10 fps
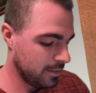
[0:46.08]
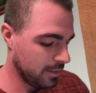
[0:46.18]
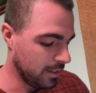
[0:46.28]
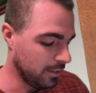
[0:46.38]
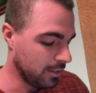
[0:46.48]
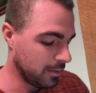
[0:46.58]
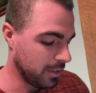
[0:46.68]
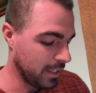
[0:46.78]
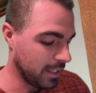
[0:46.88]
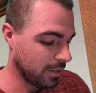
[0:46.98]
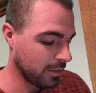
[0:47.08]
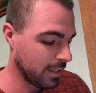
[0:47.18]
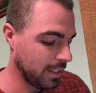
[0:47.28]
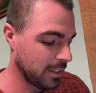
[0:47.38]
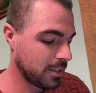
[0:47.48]
along with a card that
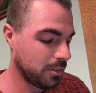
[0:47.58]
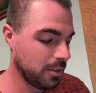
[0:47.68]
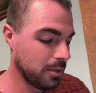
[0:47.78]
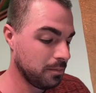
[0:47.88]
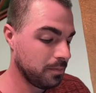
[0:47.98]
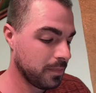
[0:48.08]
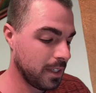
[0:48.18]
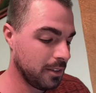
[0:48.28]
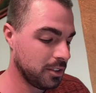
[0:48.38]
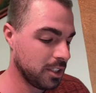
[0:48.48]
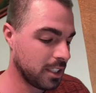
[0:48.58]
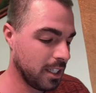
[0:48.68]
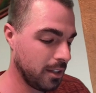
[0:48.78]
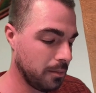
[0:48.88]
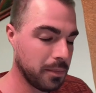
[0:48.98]
I sold him. I was just
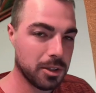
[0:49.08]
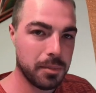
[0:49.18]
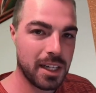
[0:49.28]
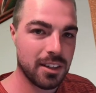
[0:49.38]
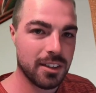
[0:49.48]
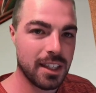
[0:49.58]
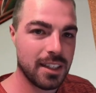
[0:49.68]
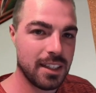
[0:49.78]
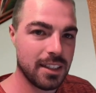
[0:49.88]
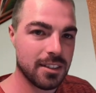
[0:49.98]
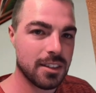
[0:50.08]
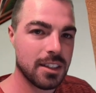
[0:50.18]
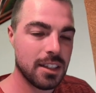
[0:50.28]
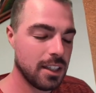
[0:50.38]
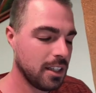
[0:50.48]
kind of the middleman on that deal
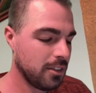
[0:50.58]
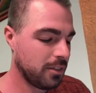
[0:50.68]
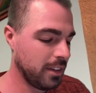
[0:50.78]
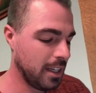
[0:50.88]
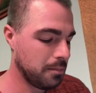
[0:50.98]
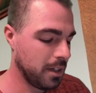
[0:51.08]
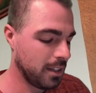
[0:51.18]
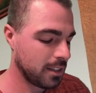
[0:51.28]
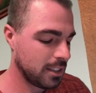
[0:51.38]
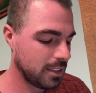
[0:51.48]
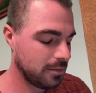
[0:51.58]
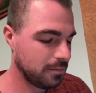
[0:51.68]
for that box.